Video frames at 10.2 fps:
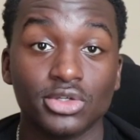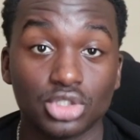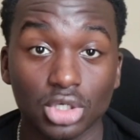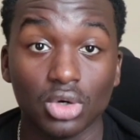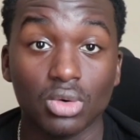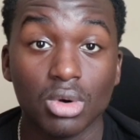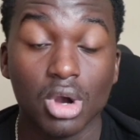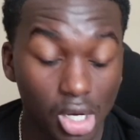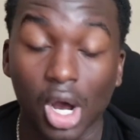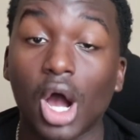So
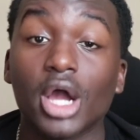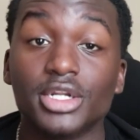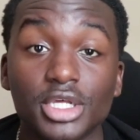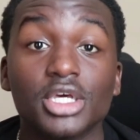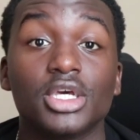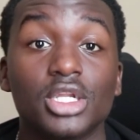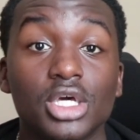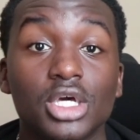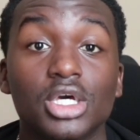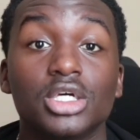I
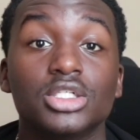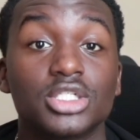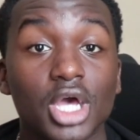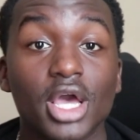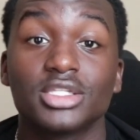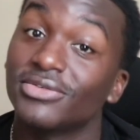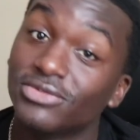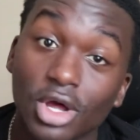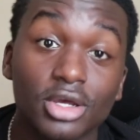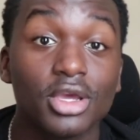did decide to
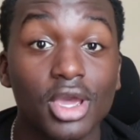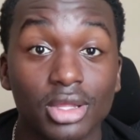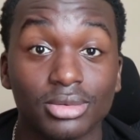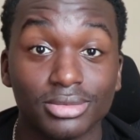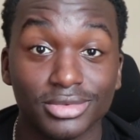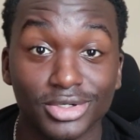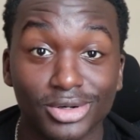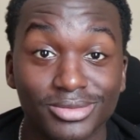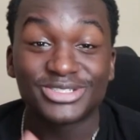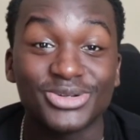vlog again, you
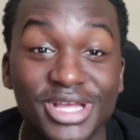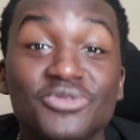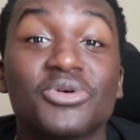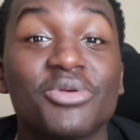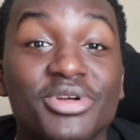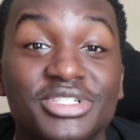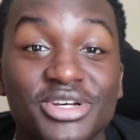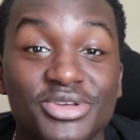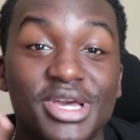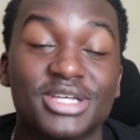know? So that's what I'm here to
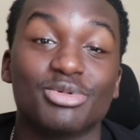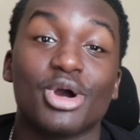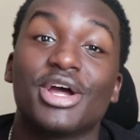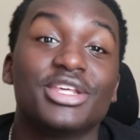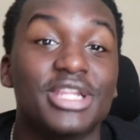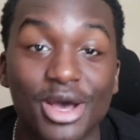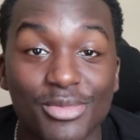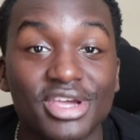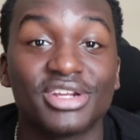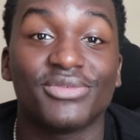tell you guys about. I did
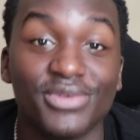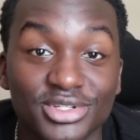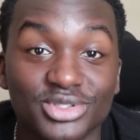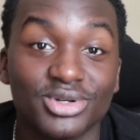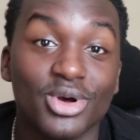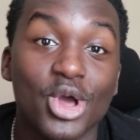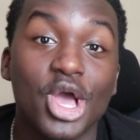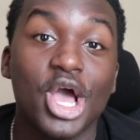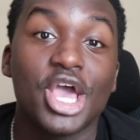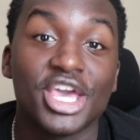not make an official
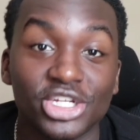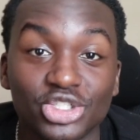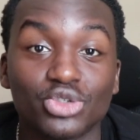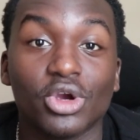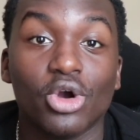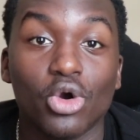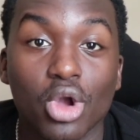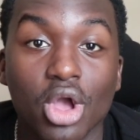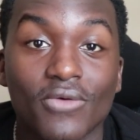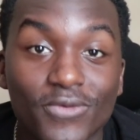intro
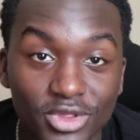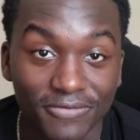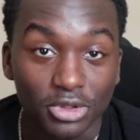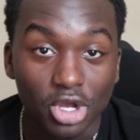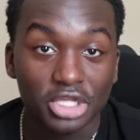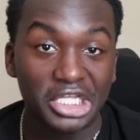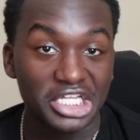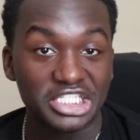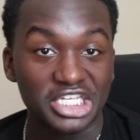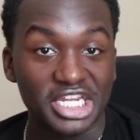for the vlog
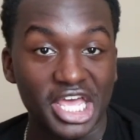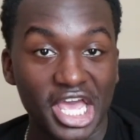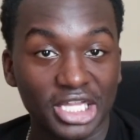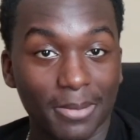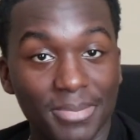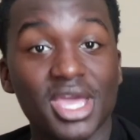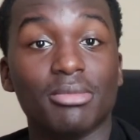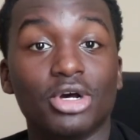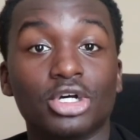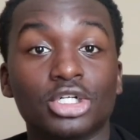that I did at
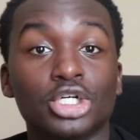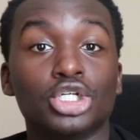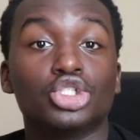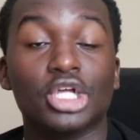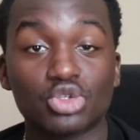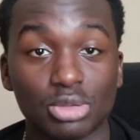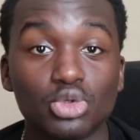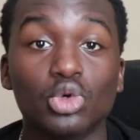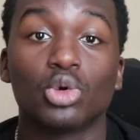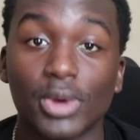Alabama. So that's what
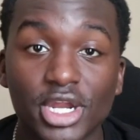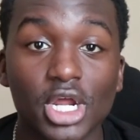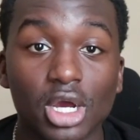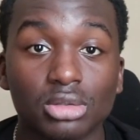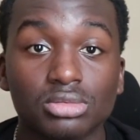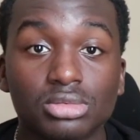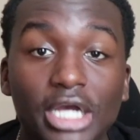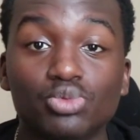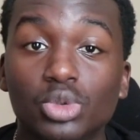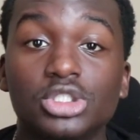I'm doing right now.
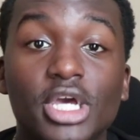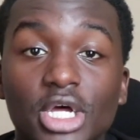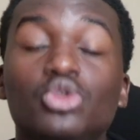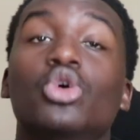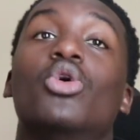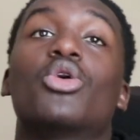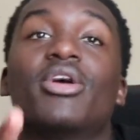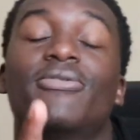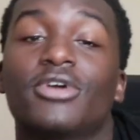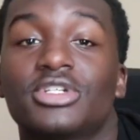I looked at, no,
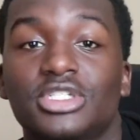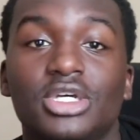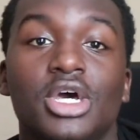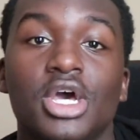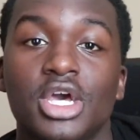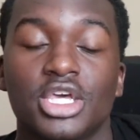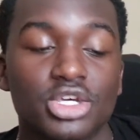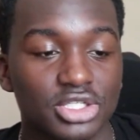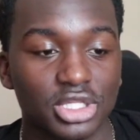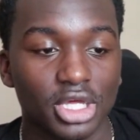okay, first
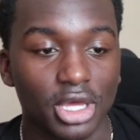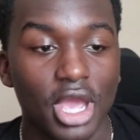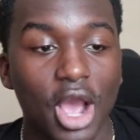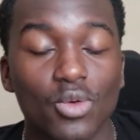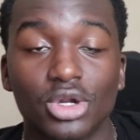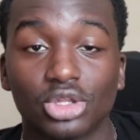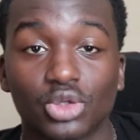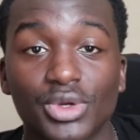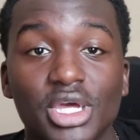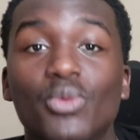Here's the thing. I went on
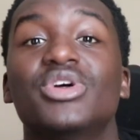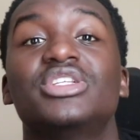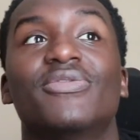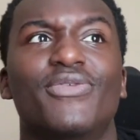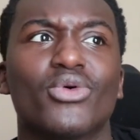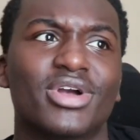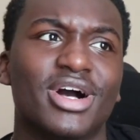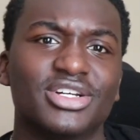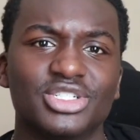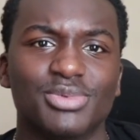three, I went to four
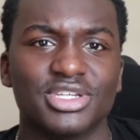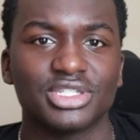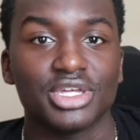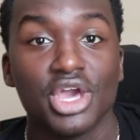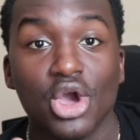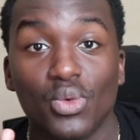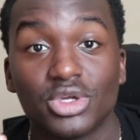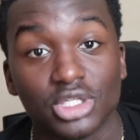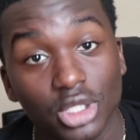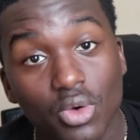colleges basically.
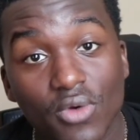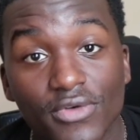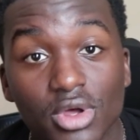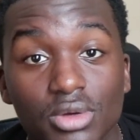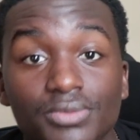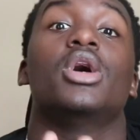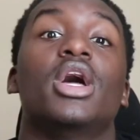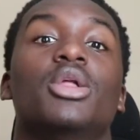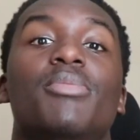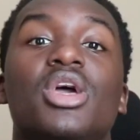Went to Louisville,
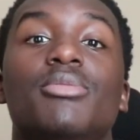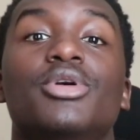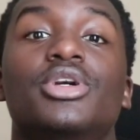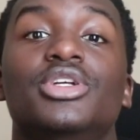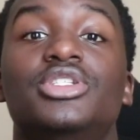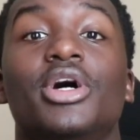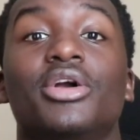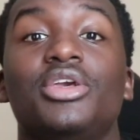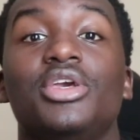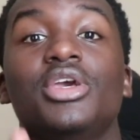Alabama,
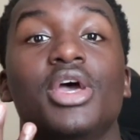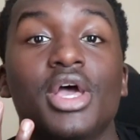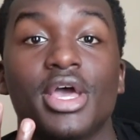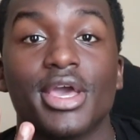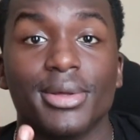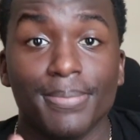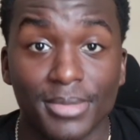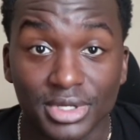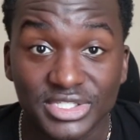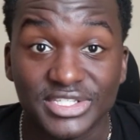Kentucky, and
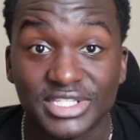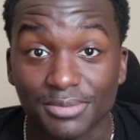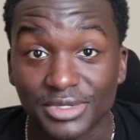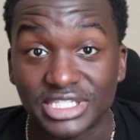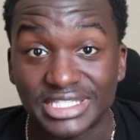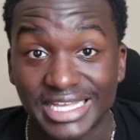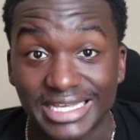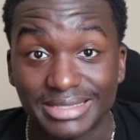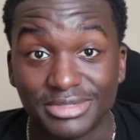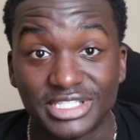Mississippi
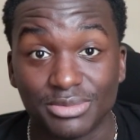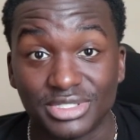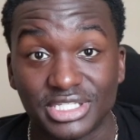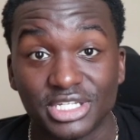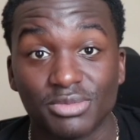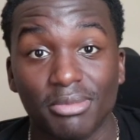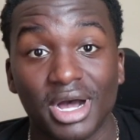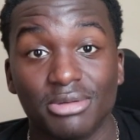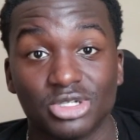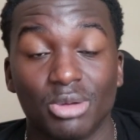State. Mississippi State's my
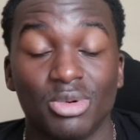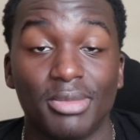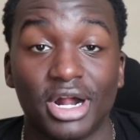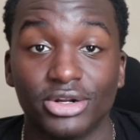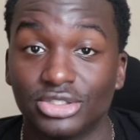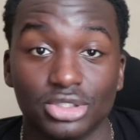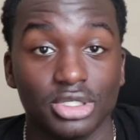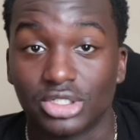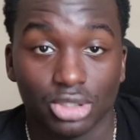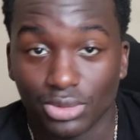mom's alma mater, so
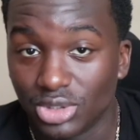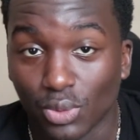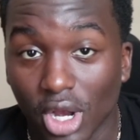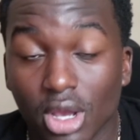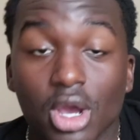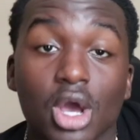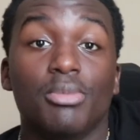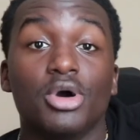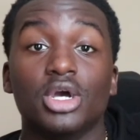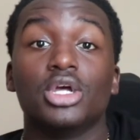that's the only reason why.
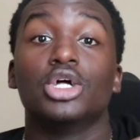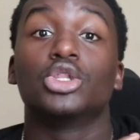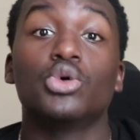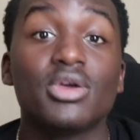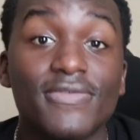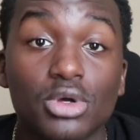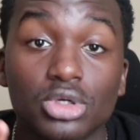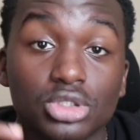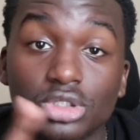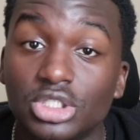But
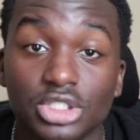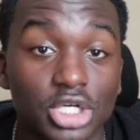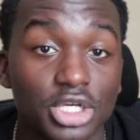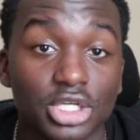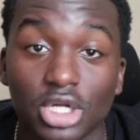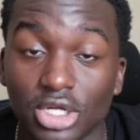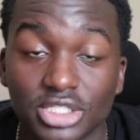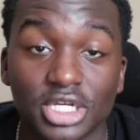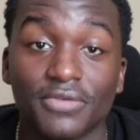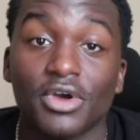Louisville and Kentucky and all that
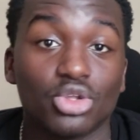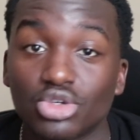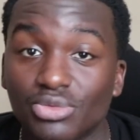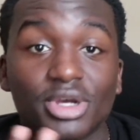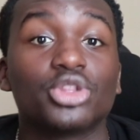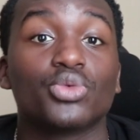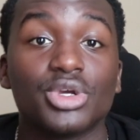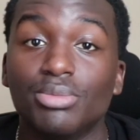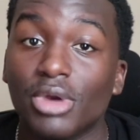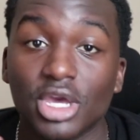stuff, those were my
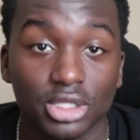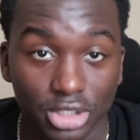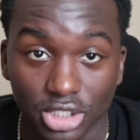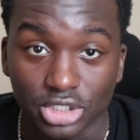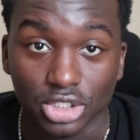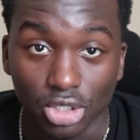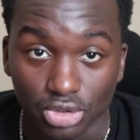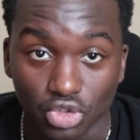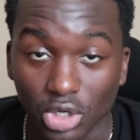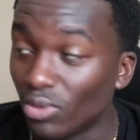three main things to go to.